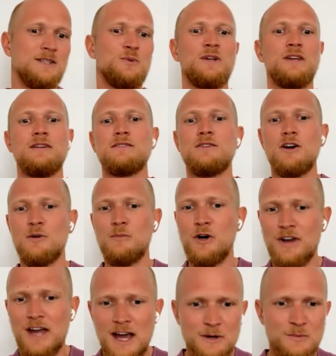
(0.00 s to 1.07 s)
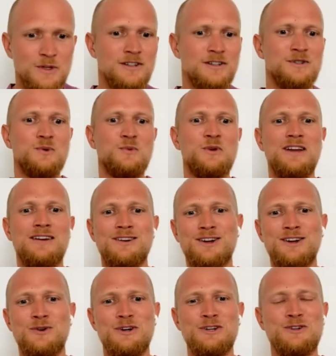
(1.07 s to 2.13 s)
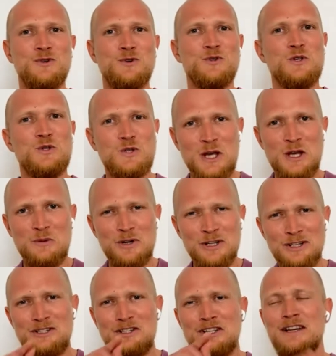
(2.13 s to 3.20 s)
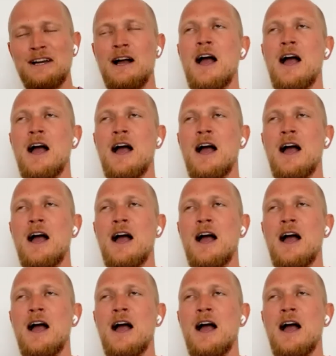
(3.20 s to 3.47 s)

and we can talk about animals, and we can go into sustainability.